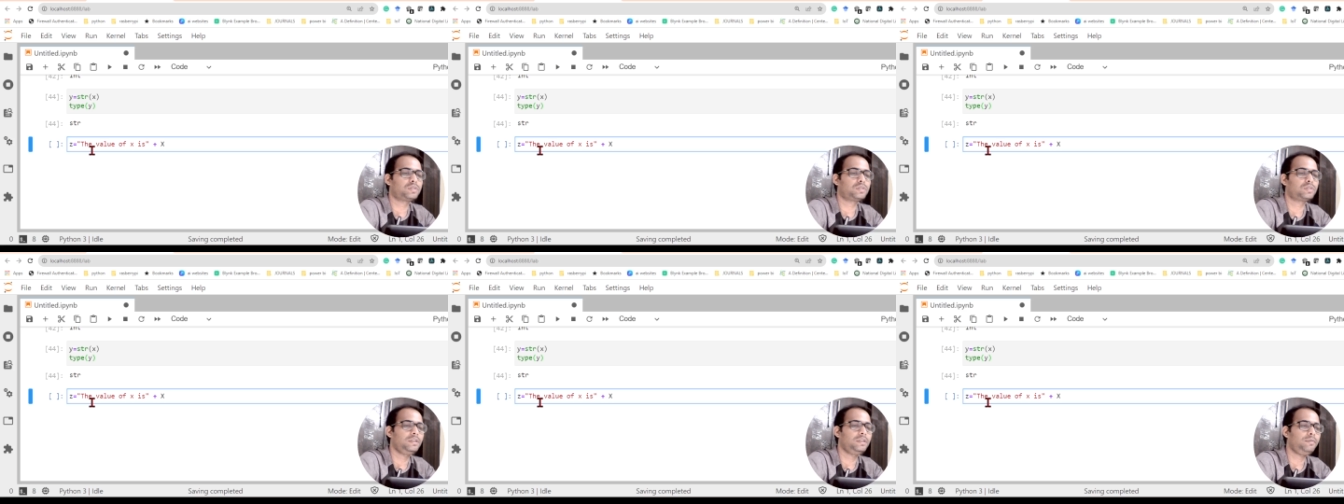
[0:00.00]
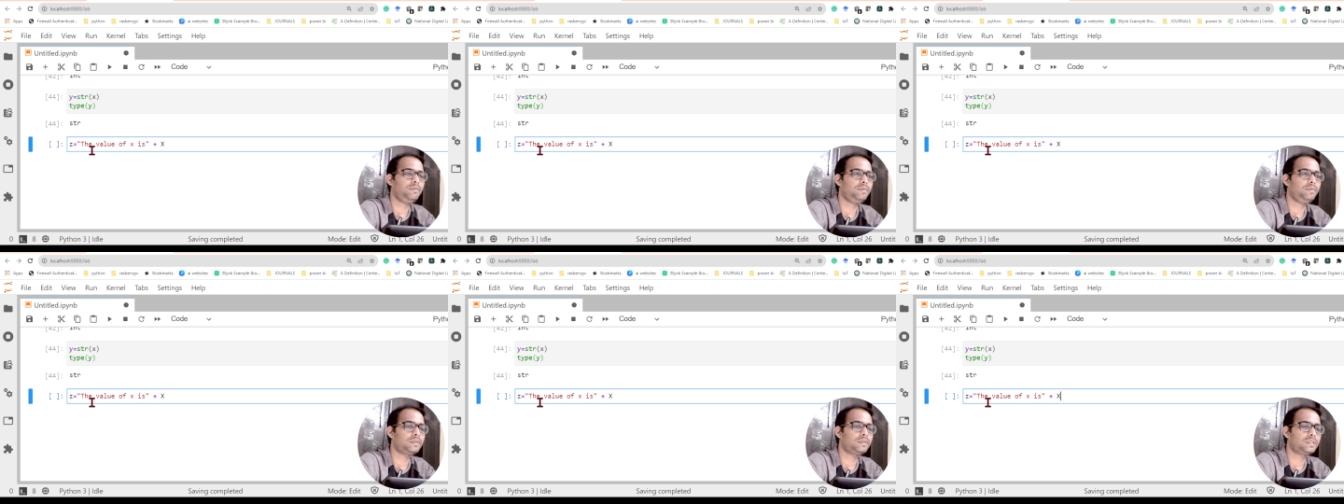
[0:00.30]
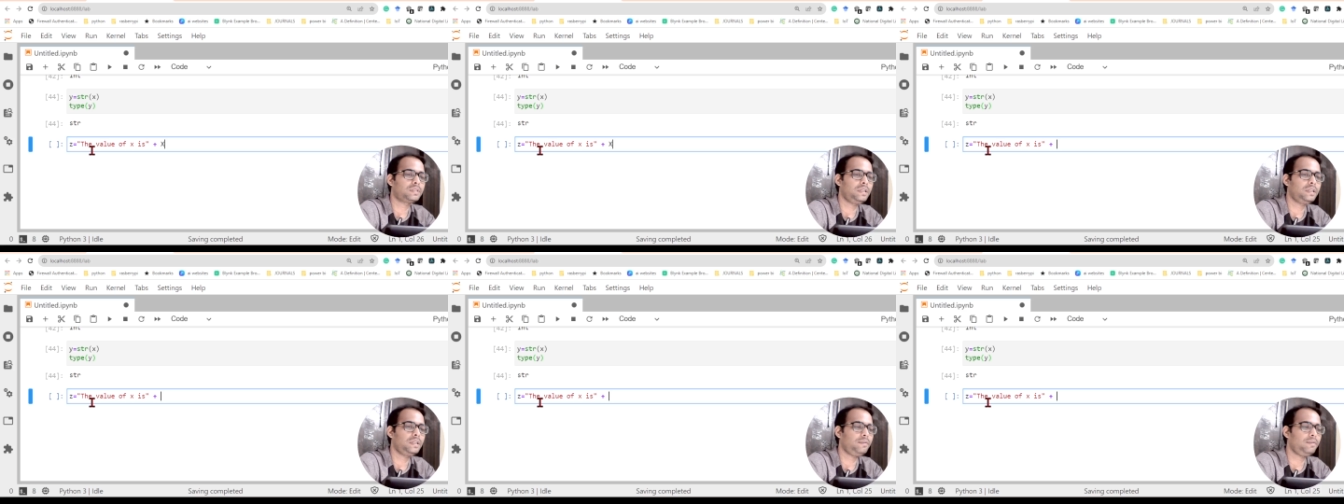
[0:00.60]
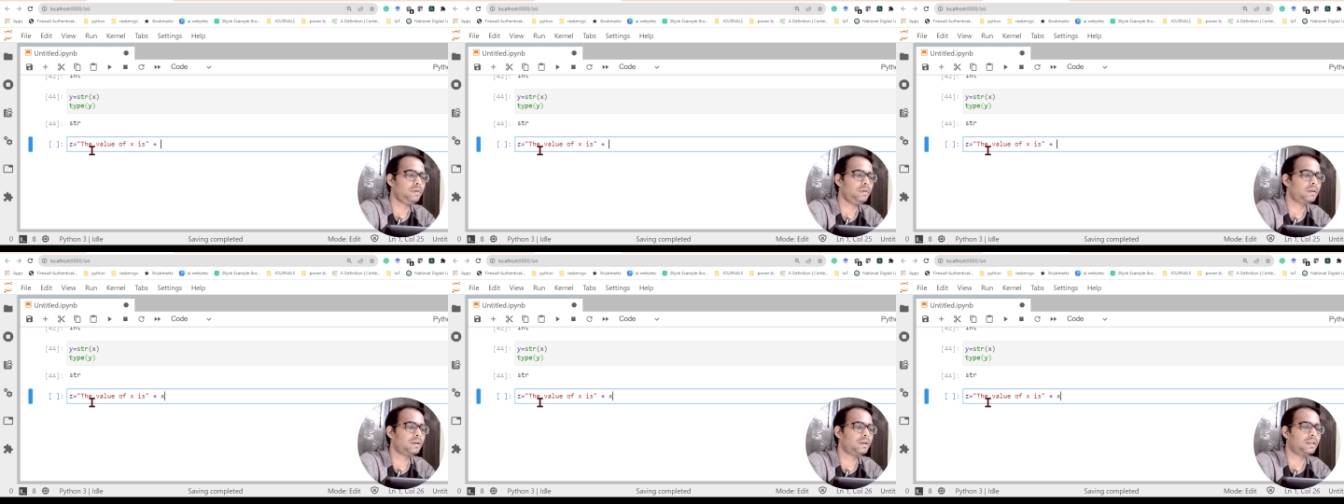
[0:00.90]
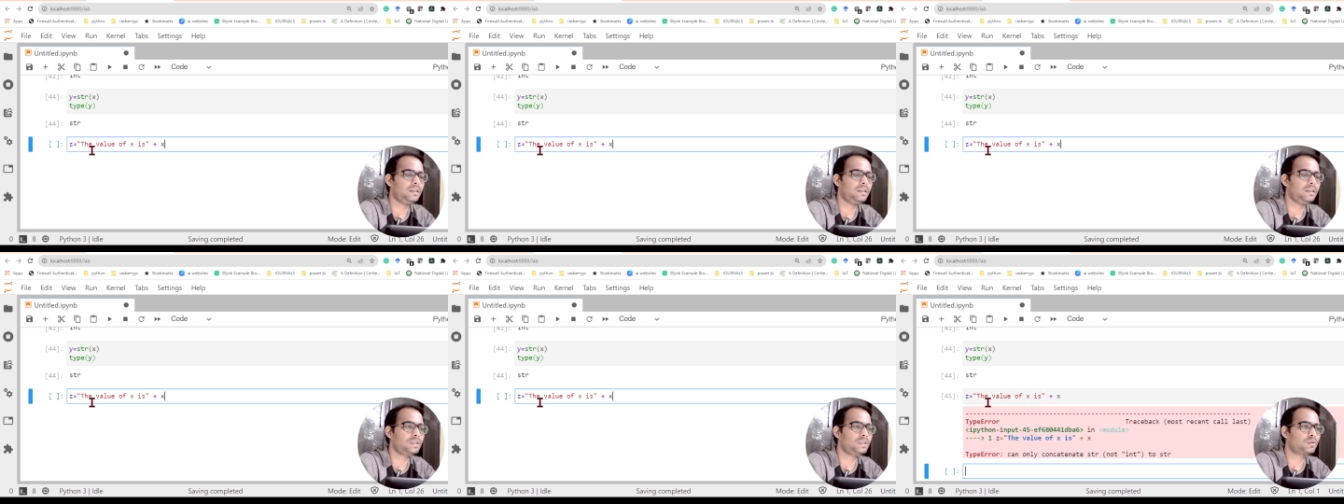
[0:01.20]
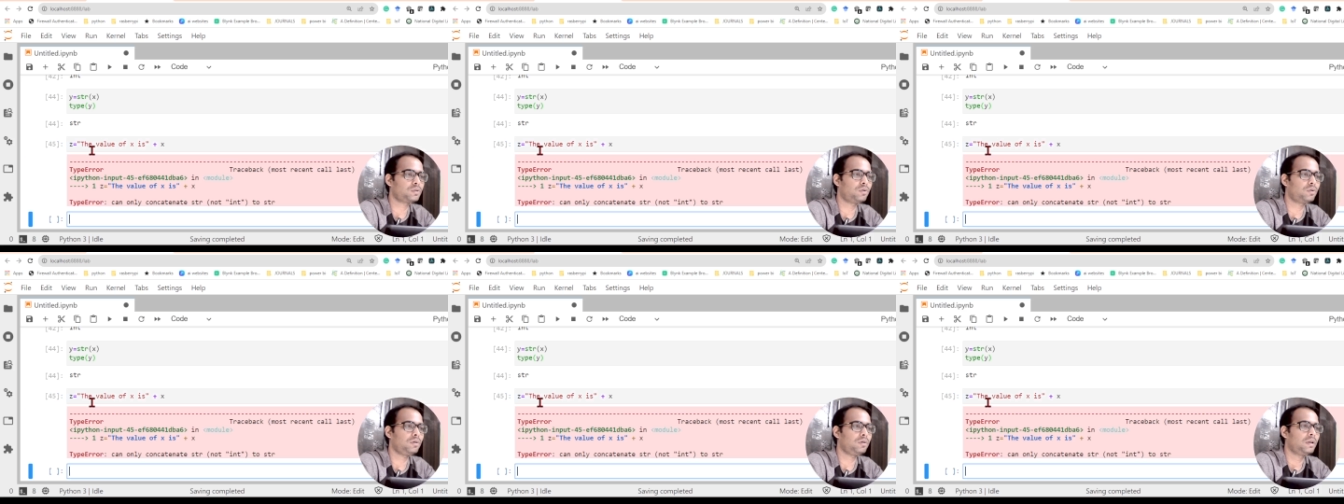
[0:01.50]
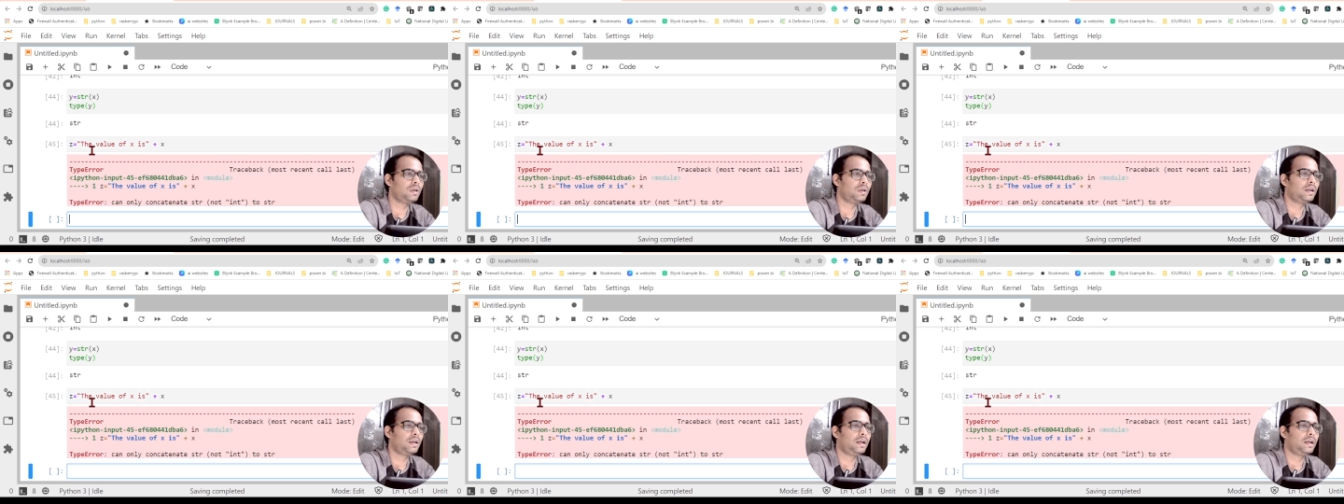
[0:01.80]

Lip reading: See if I run this code,